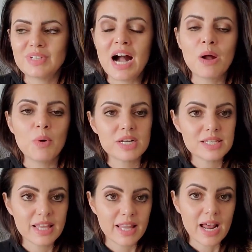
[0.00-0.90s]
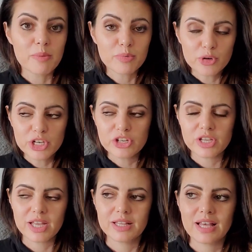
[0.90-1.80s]
I want to say that I
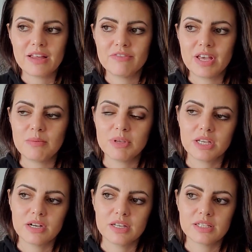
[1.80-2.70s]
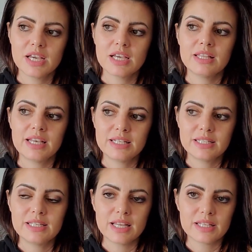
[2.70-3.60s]
appreciate that vet because they
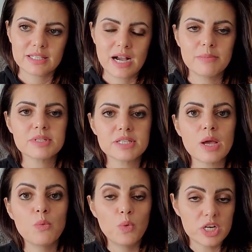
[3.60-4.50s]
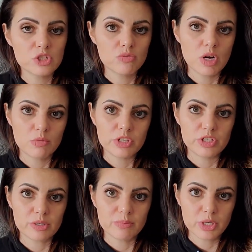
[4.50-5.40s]
did take the time to say, What is wrong
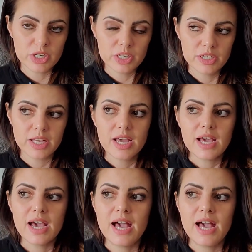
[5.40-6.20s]
with your bird?